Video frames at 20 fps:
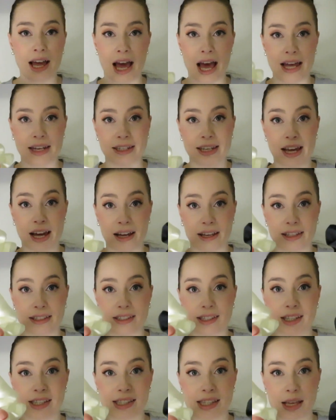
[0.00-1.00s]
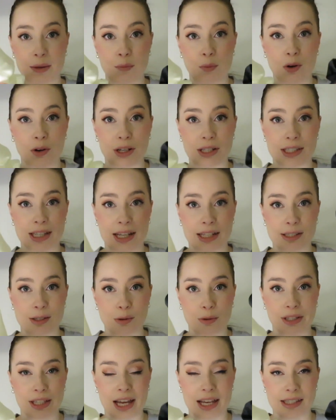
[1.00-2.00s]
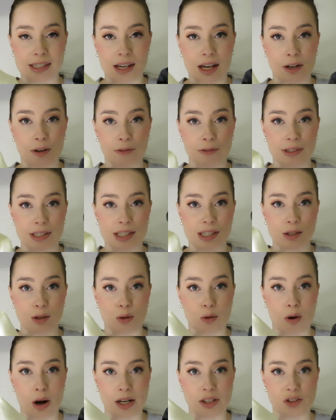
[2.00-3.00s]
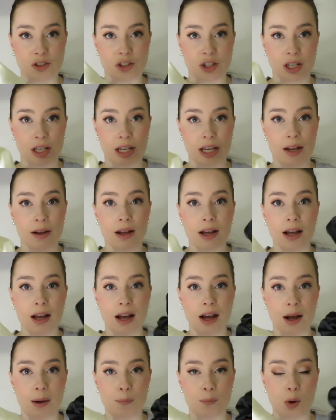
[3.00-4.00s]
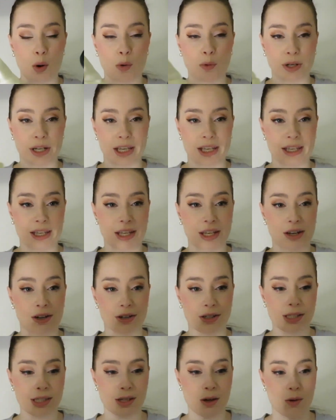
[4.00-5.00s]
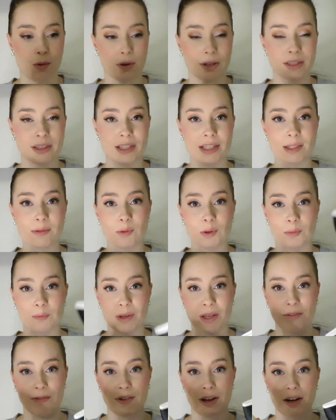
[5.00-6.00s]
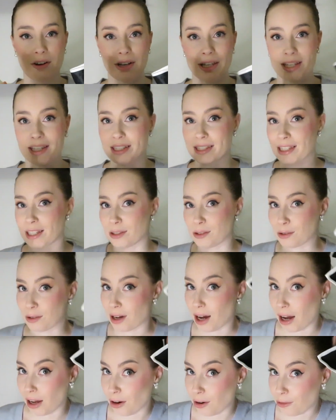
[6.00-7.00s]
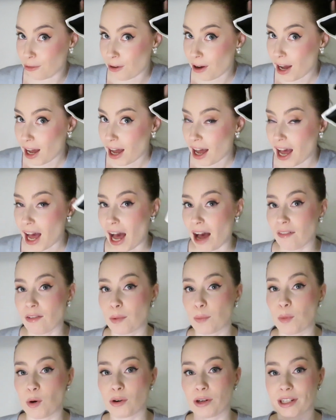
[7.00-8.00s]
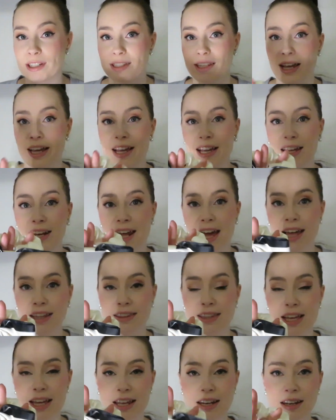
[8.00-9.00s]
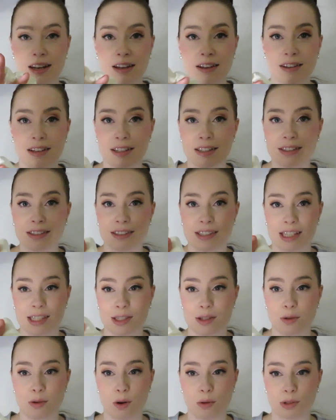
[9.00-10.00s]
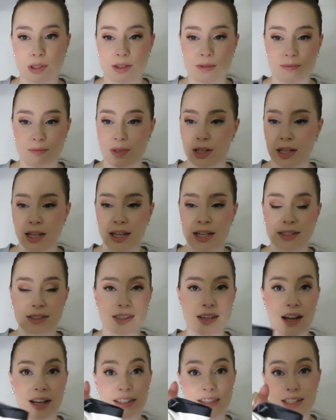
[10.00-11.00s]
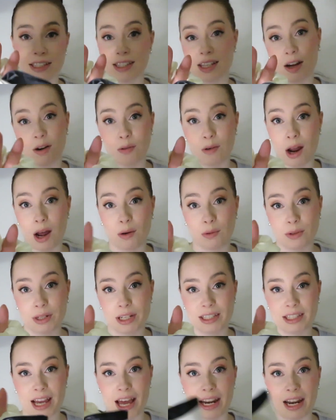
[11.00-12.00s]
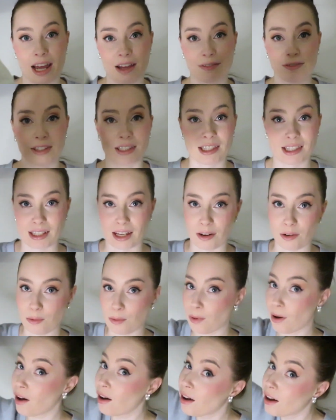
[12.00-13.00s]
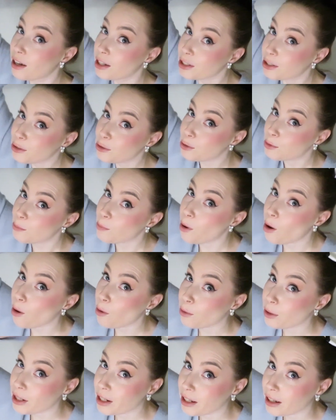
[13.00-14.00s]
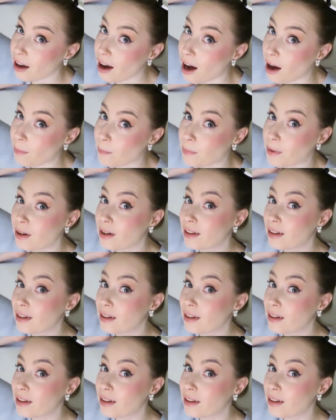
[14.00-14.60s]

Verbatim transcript: And yeah, it is a ponytail, so it has kind of this scrunchy pony here, so this would be very easy to kind of have a ponytail and then just, you know, tie this around it and have this kind of cute pony up